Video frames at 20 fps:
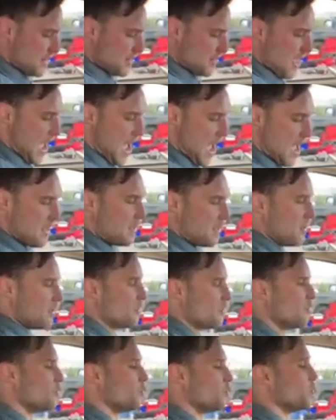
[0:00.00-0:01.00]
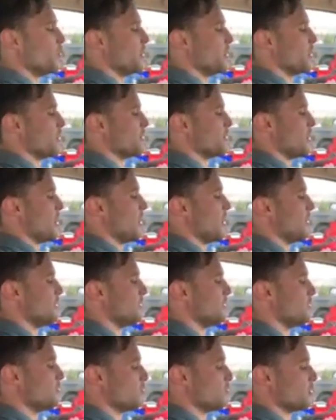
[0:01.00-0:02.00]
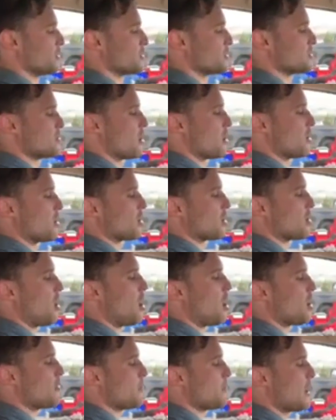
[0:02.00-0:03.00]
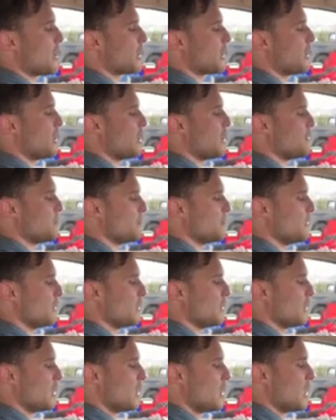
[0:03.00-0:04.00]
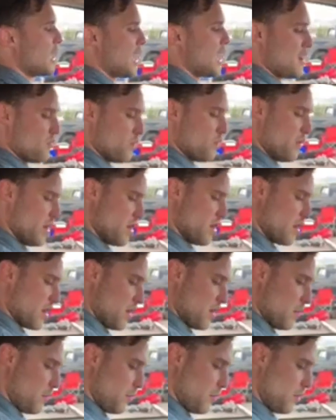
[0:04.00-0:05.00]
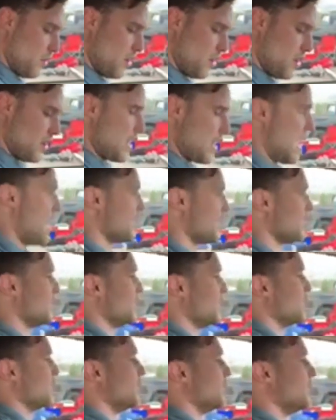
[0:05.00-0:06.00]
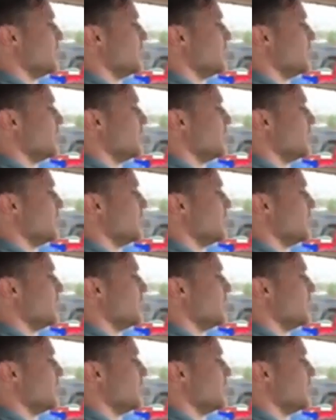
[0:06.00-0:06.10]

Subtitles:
that, we are done. We're gonna start our car back up, and we are gonna pull on out of here.